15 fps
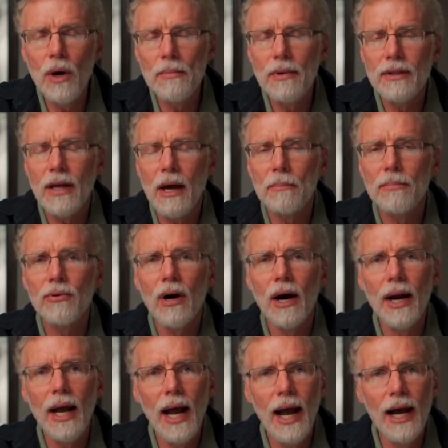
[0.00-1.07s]
women that
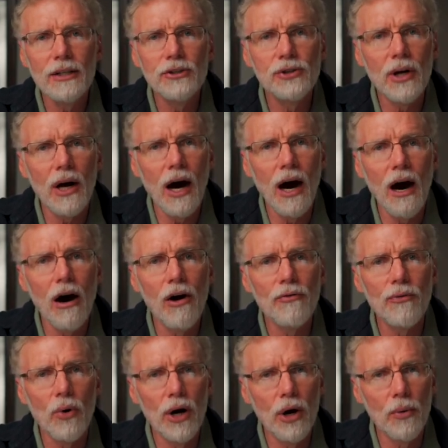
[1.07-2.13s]
brought extra
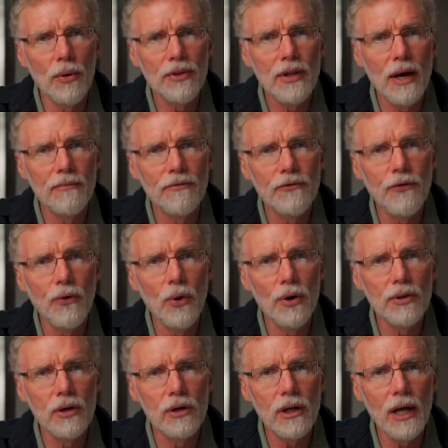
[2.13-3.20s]
olive oil with them for
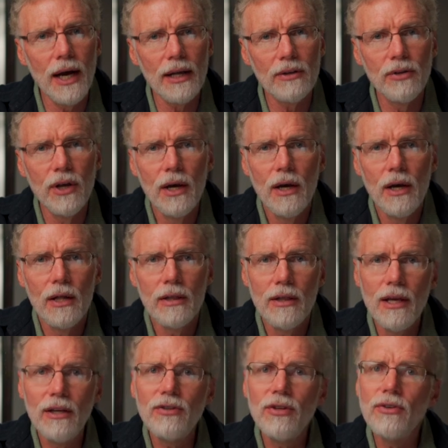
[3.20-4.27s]
their lights,
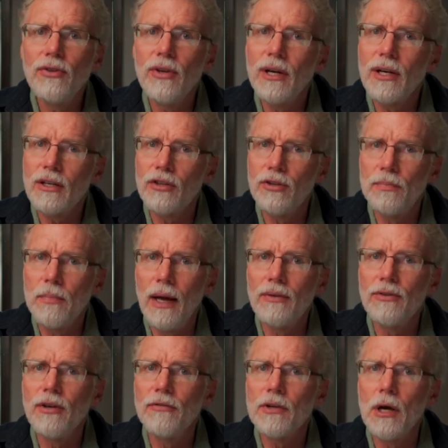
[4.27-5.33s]
this is an
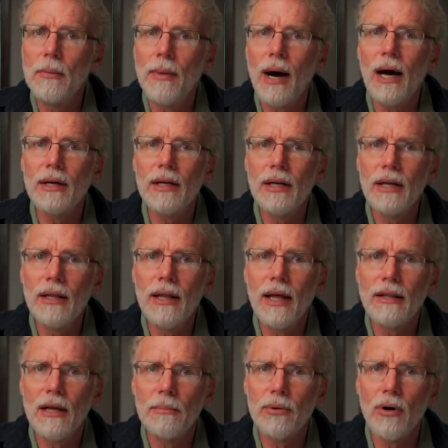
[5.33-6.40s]
expensive commodity
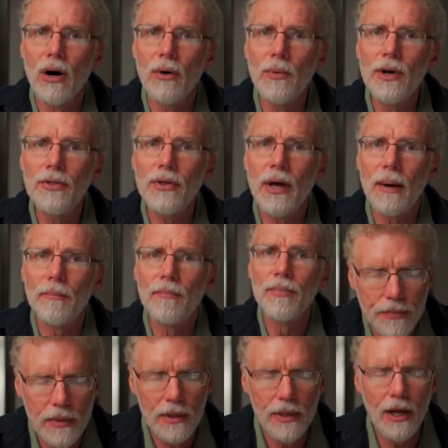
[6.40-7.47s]
that they brought with them.
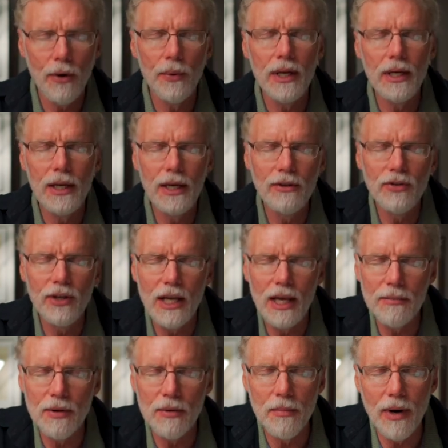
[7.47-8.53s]
Now we need to
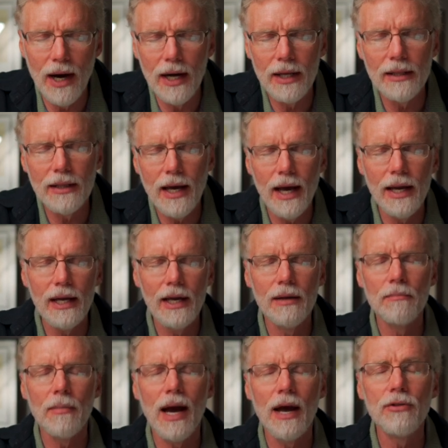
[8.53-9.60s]
keep in mind that
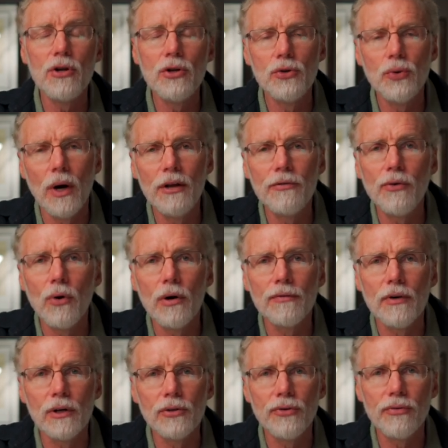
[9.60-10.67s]
in Matthew 24
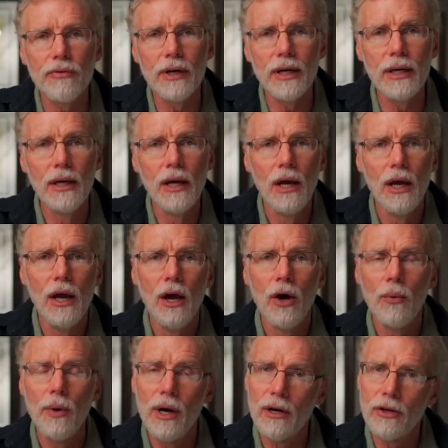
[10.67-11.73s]
verse 3,
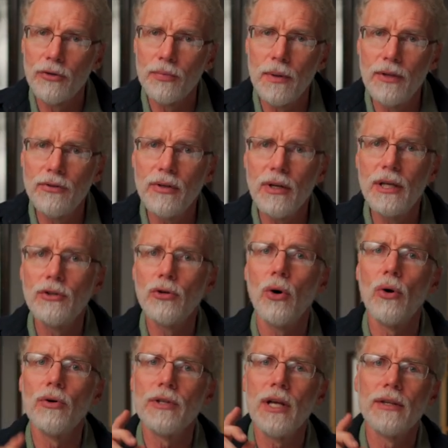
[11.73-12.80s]
we are explicitly
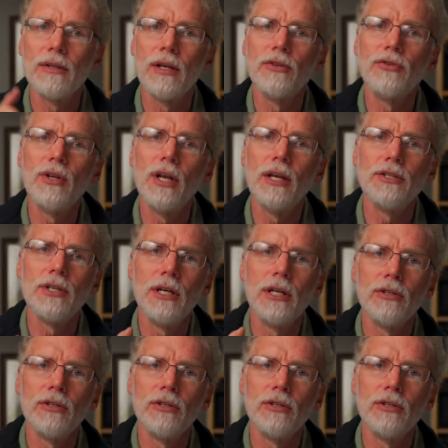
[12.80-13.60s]
told that this teaching